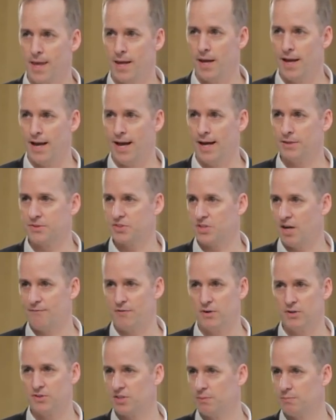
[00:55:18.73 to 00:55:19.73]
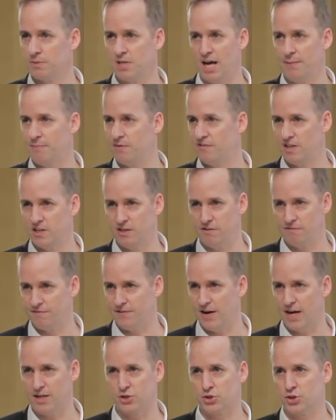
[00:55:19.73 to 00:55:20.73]
and suffered some type of an
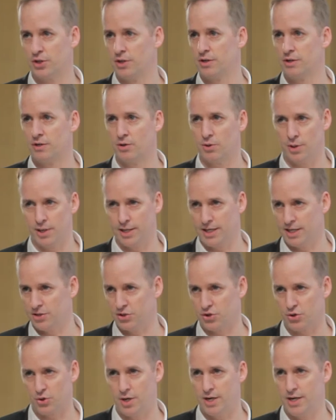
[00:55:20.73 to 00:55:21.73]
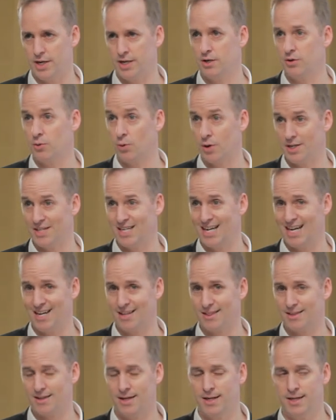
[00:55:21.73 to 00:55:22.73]
infection or an injury or
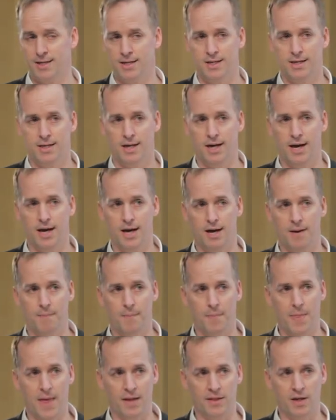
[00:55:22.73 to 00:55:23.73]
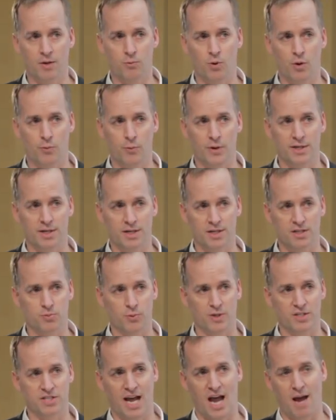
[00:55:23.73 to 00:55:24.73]
death. Um, and then what we did is
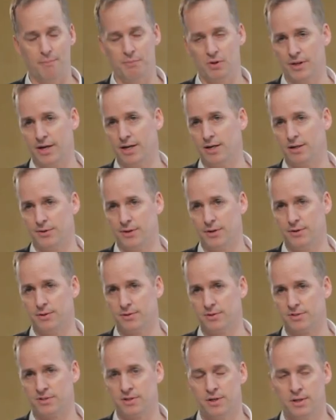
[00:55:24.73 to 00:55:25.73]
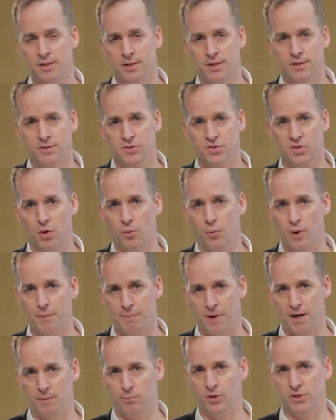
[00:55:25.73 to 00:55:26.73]
we tabulated those so we
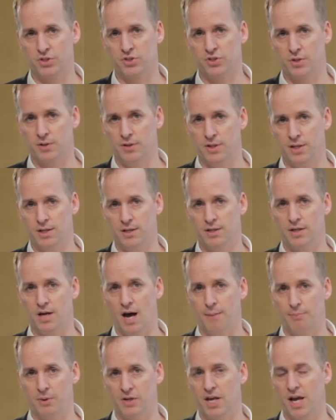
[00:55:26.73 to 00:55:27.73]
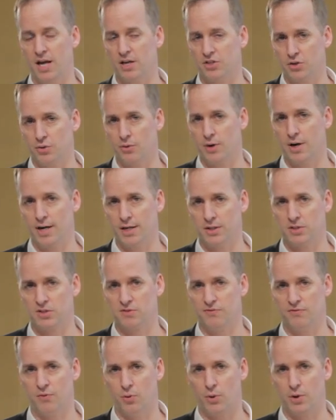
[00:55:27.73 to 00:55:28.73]
published the complication
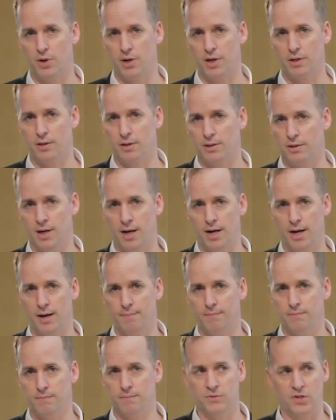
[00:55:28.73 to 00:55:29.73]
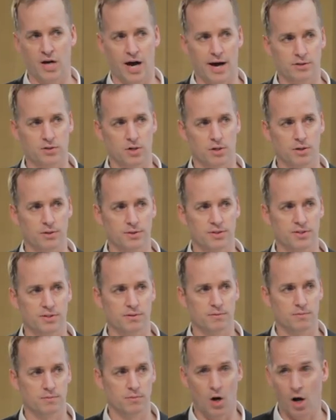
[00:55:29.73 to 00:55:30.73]
rates for um,
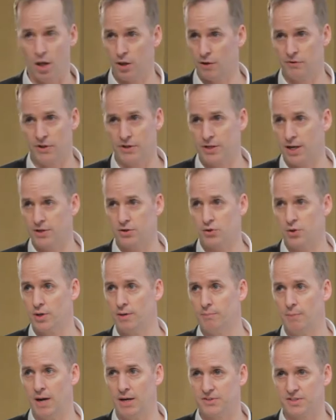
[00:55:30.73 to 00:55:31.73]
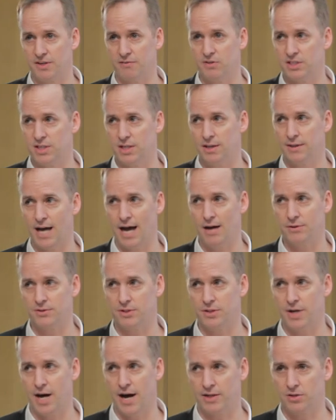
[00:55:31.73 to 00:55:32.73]
doctors all over the country, about
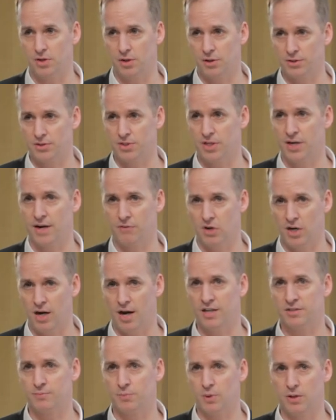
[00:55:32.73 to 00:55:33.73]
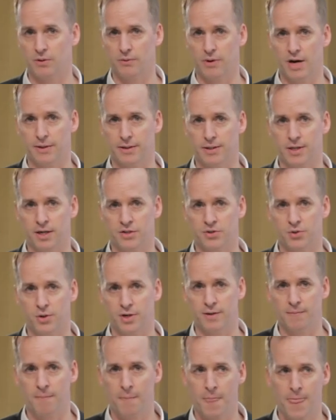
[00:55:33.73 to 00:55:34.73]
17,000 doctors in every hospital around the country.